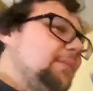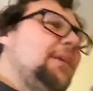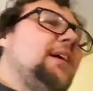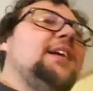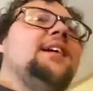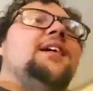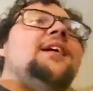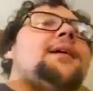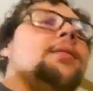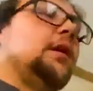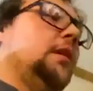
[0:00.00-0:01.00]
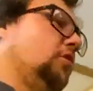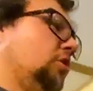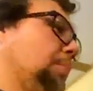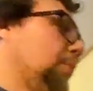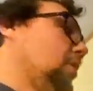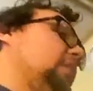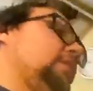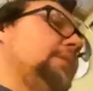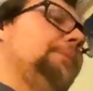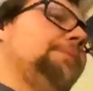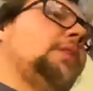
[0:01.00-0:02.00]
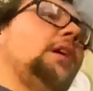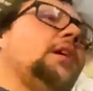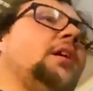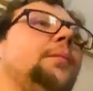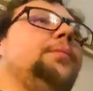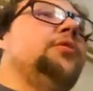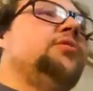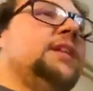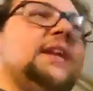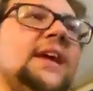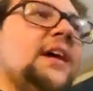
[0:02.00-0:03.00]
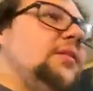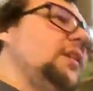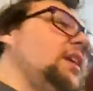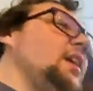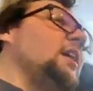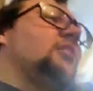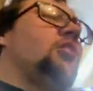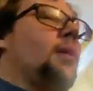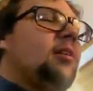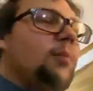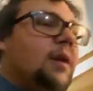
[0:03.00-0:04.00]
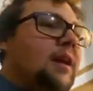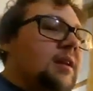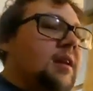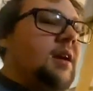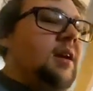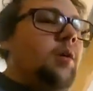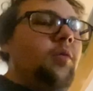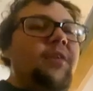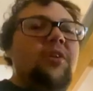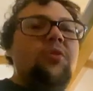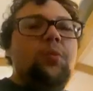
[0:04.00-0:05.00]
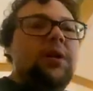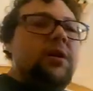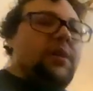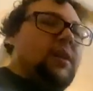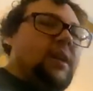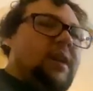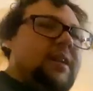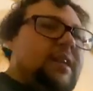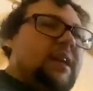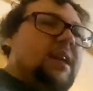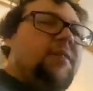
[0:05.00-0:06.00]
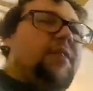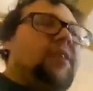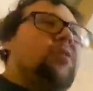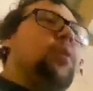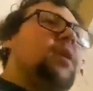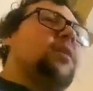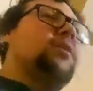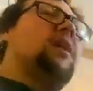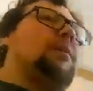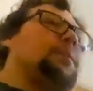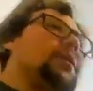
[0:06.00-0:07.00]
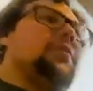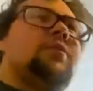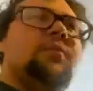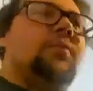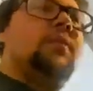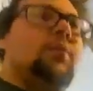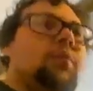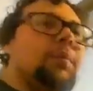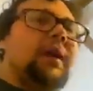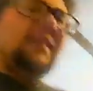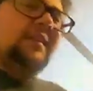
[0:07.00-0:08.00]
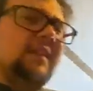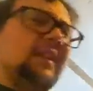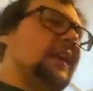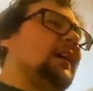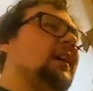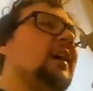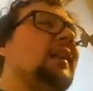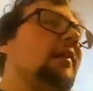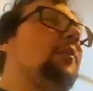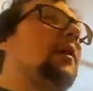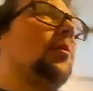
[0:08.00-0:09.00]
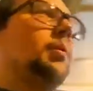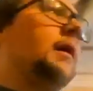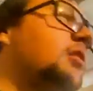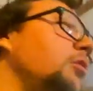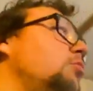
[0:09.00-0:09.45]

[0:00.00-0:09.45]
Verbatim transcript: make like a super awesome compost tea out of it. Could you imagine making fish water, tea, fish water, compost, warm casting tea? That'd make your plants go